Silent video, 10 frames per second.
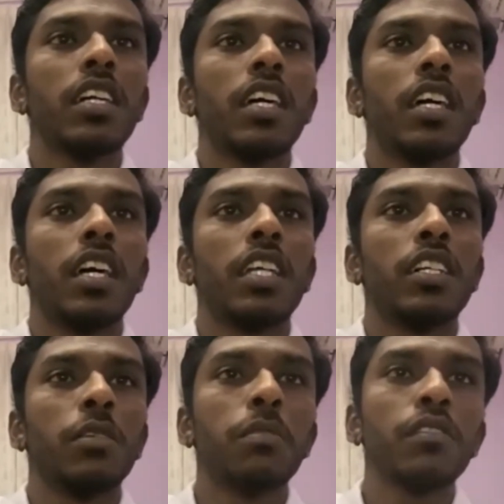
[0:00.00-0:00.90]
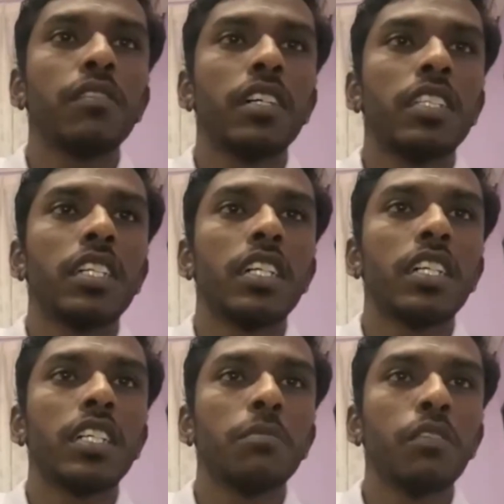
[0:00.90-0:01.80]
And the above
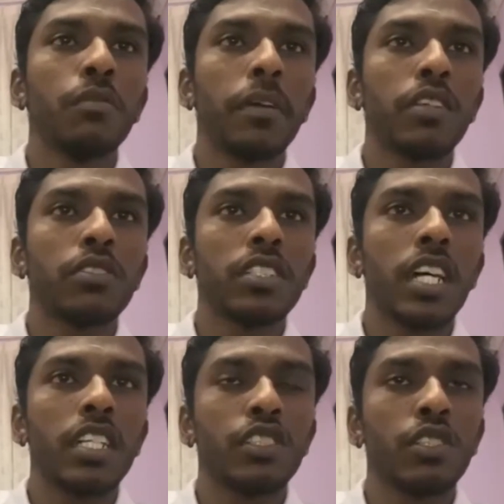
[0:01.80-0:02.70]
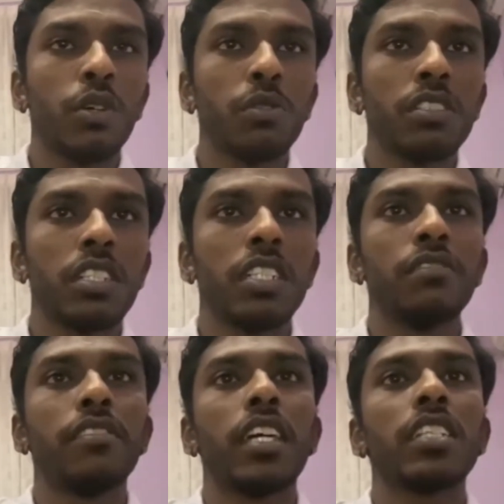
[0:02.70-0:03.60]
Pareto chart shows
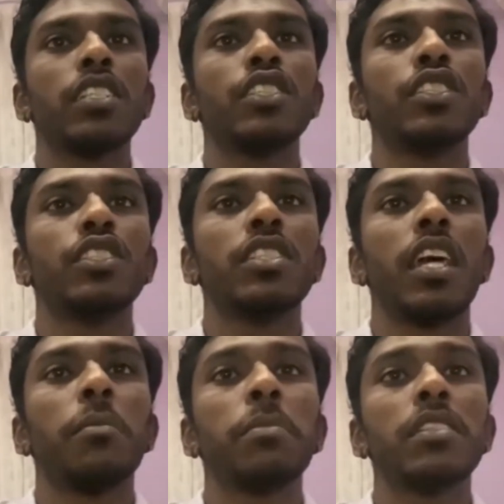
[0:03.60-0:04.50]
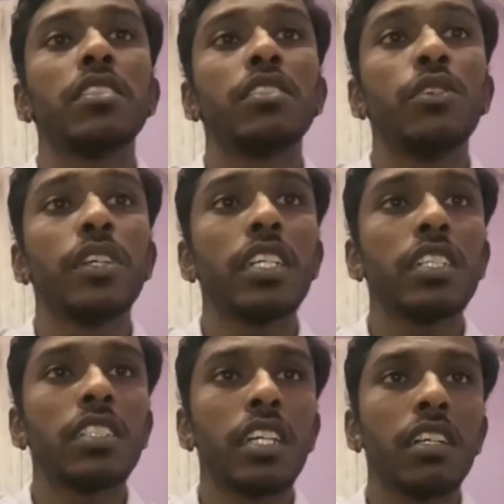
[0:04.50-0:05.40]
defect that happens during
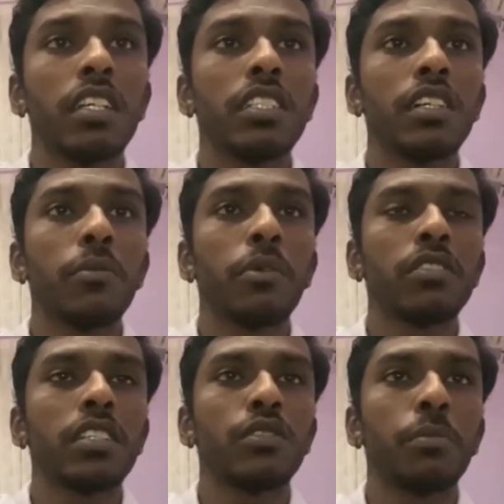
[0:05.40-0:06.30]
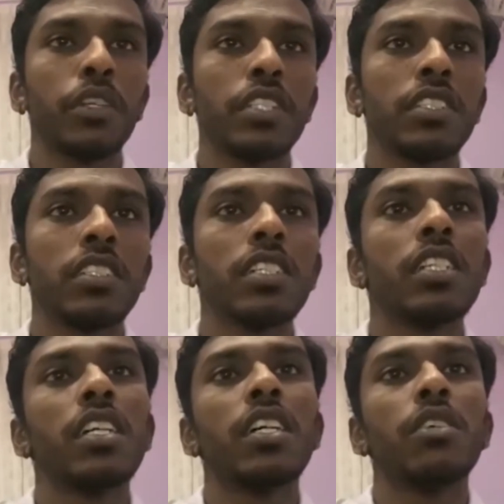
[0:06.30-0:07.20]
technological process operation,
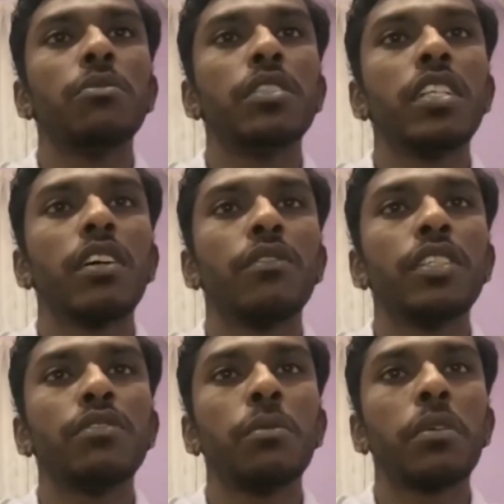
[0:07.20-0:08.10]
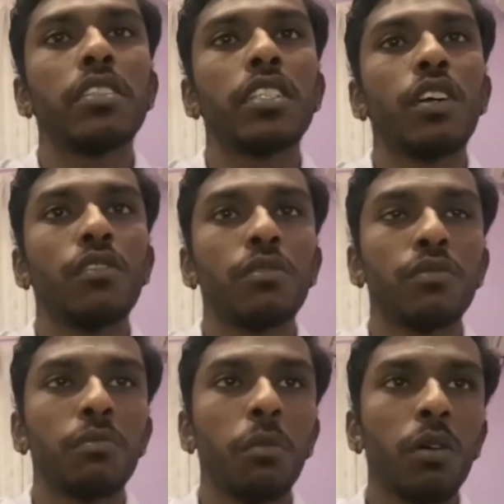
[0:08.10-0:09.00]
which were pressing of
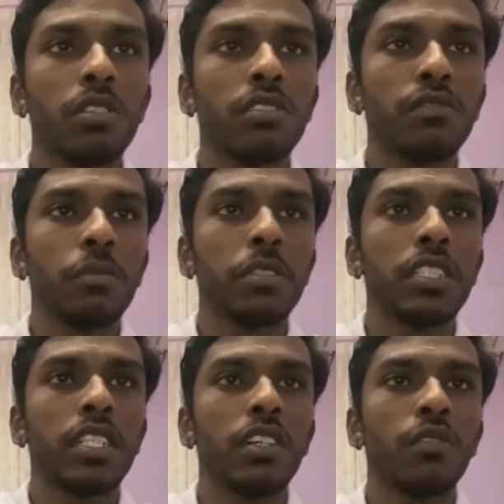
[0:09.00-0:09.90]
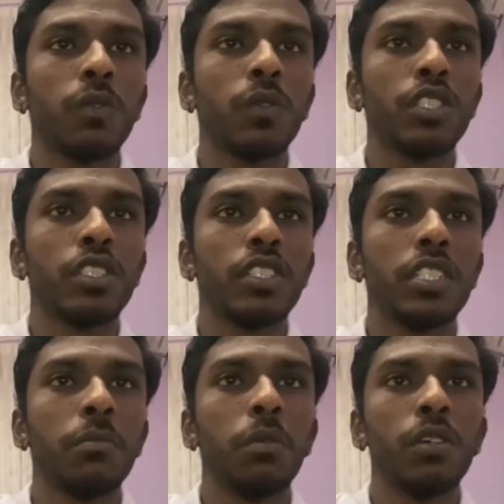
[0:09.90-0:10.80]
boards, formation of wood
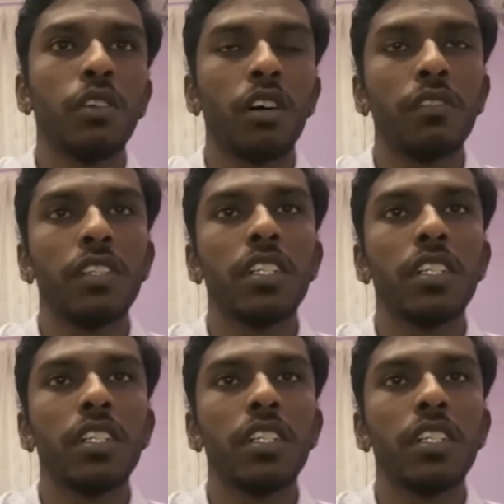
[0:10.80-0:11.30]
chipboard cover,